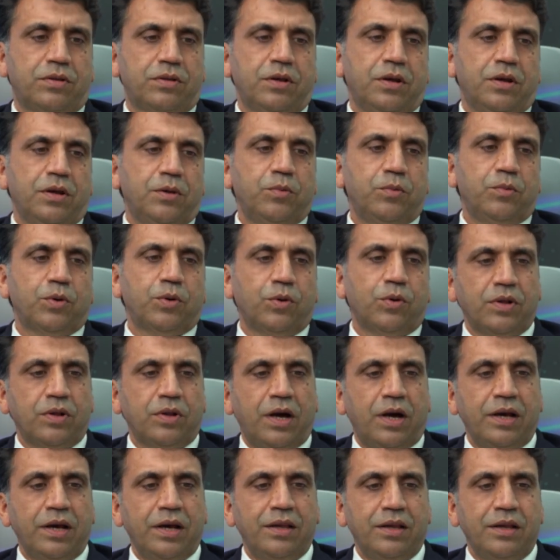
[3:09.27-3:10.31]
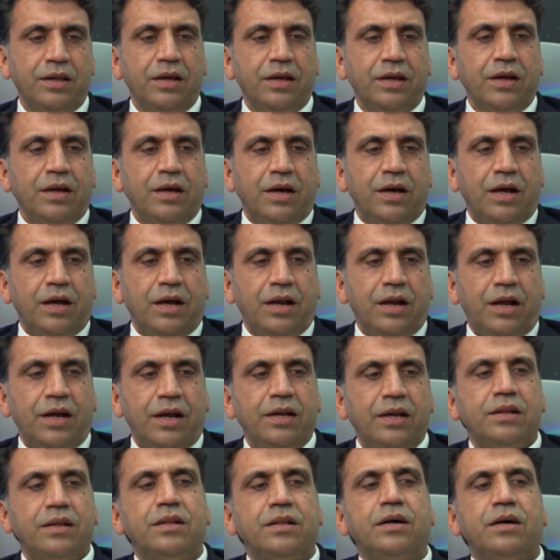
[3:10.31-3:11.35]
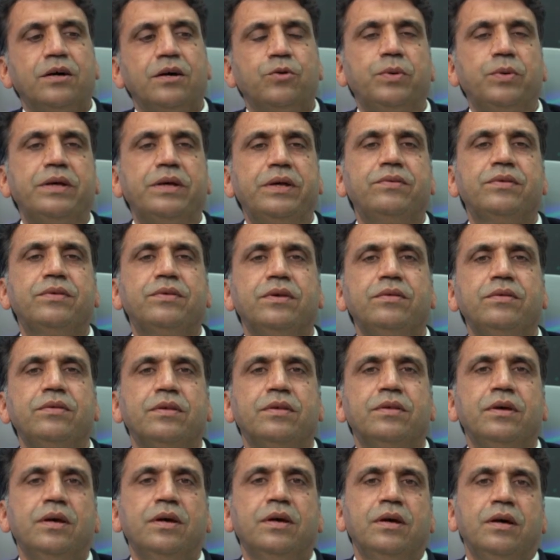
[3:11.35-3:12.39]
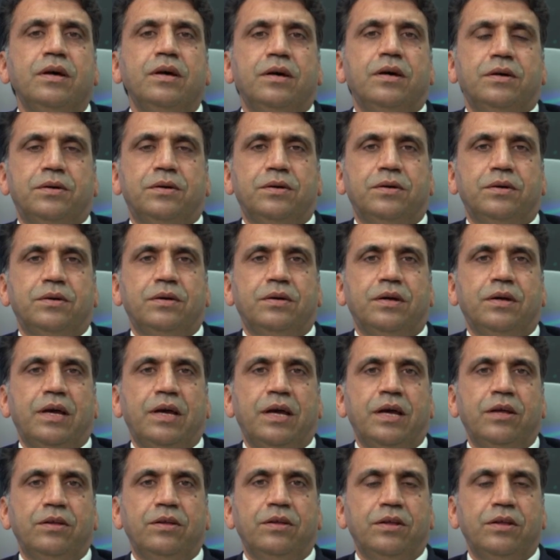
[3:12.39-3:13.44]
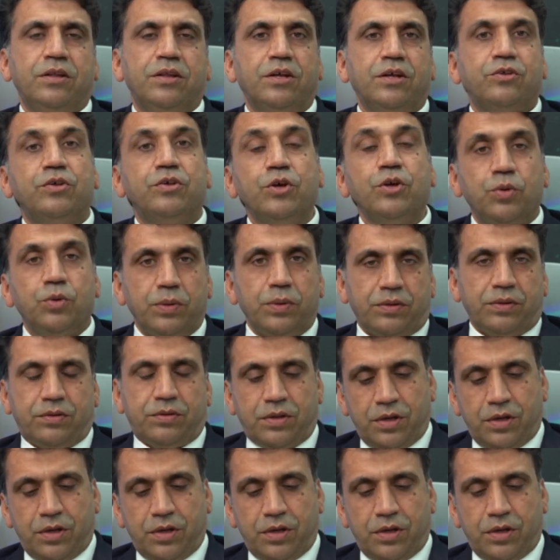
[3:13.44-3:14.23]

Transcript: because I align the questions in the sequence.